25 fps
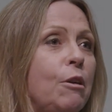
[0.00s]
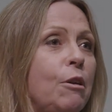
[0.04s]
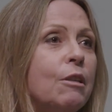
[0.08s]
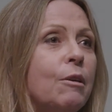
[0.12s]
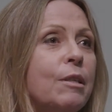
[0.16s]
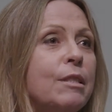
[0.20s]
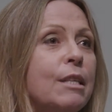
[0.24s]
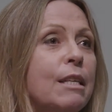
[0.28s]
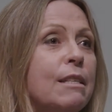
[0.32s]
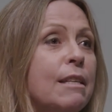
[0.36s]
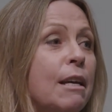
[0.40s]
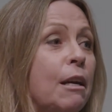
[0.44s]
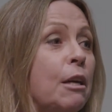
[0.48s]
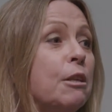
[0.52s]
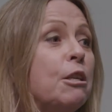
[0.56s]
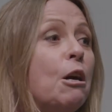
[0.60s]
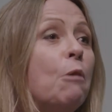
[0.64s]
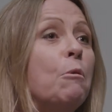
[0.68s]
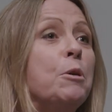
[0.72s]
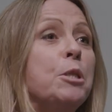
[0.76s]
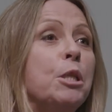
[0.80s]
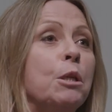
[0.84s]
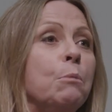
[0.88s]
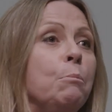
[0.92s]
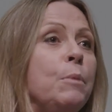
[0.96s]
So as I said, I
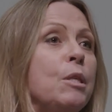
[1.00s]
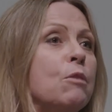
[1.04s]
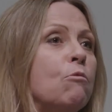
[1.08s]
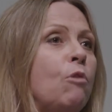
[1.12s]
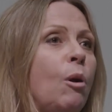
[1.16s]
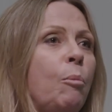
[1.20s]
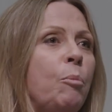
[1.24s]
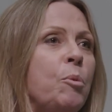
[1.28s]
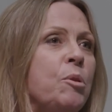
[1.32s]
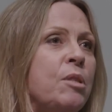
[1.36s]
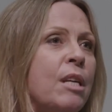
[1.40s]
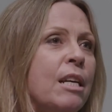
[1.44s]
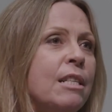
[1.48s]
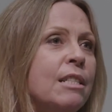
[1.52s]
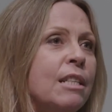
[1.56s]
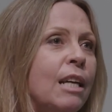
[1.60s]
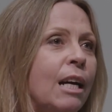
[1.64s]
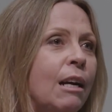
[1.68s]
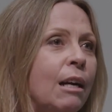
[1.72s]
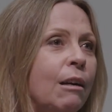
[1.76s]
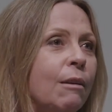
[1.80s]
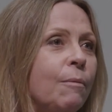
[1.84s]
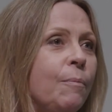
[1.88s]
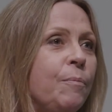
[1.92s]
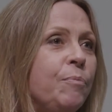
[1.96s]
don't want to misrepresent
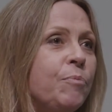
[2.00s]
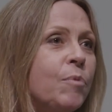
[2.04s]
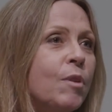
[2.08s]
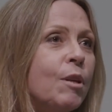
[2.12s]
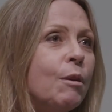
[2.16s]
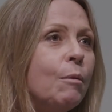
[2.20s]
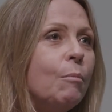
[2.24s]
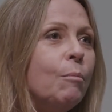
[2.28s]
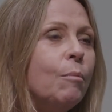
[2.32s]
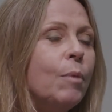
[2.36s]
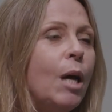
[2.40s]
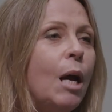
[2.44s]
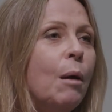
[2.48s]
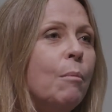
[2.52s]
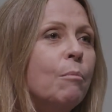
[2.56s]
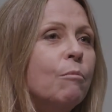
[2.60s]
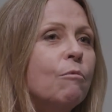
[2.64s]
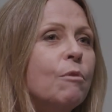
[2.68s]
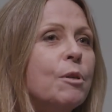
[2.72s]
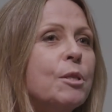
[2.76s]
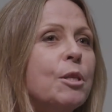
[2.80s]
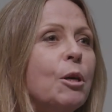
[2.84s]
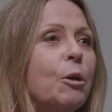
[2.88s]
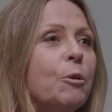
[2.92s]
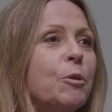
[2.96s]
our
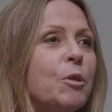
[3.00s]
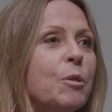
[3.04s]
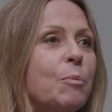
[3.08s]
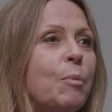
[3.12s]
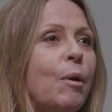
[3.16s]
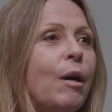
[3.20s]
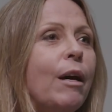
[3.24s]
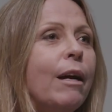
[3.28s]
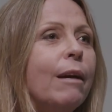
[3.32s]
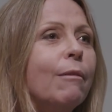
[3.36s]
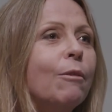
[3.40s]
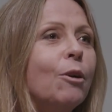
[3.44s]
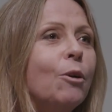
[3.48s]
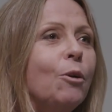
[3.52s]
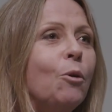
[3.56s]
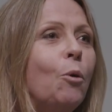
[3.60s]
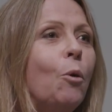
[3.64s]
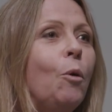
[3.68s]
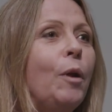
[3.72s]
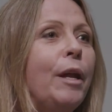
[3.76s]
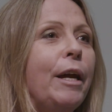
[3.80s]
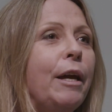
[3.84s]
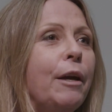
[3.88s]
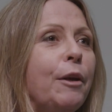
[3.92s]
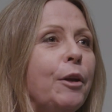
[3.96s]
results by
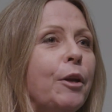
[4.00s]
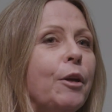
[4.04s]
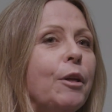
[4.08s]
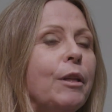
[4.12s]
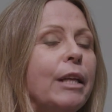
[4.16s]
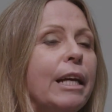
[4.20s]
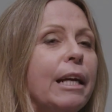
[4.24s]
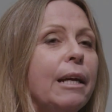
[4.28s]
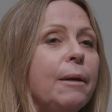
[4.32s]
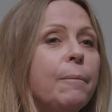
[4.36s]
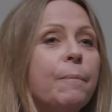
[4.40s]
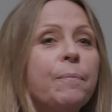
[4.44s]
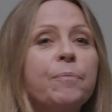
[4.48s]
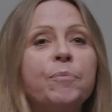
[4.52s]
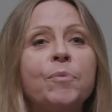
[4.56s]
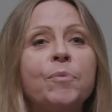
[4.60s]
calling it early.